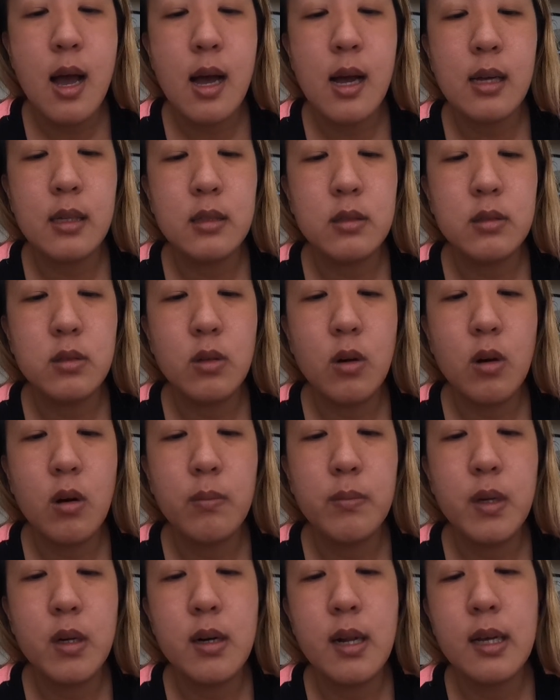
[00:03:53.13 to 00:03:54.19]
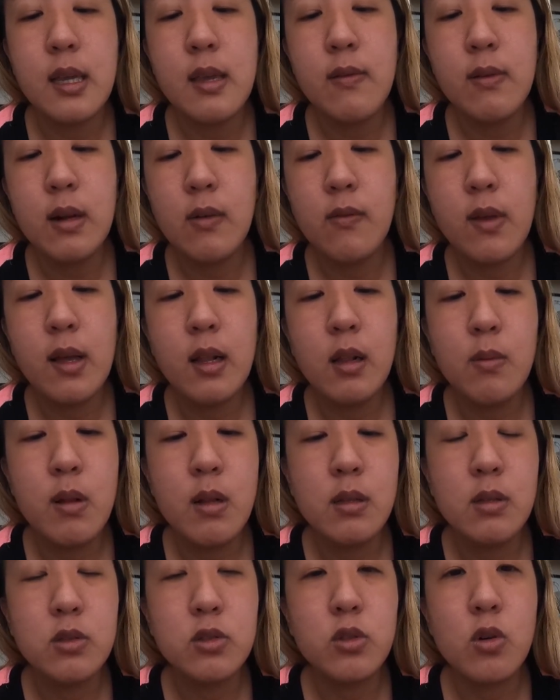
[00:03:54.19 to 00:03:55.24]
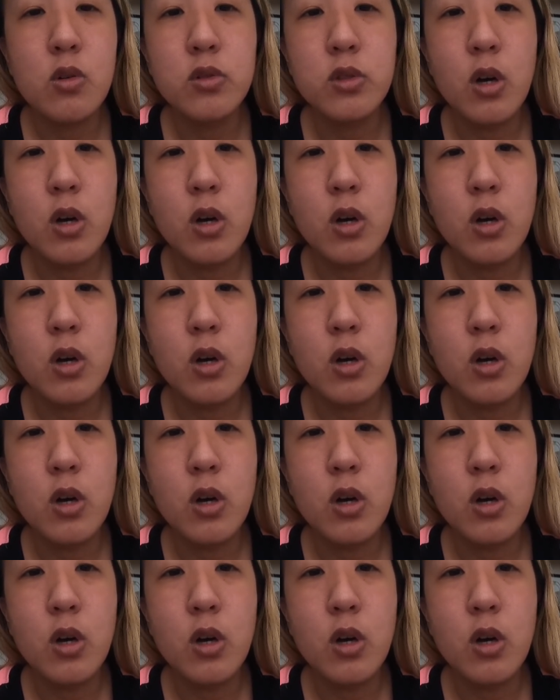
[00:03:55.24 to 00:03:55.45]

And they're not even available in stores.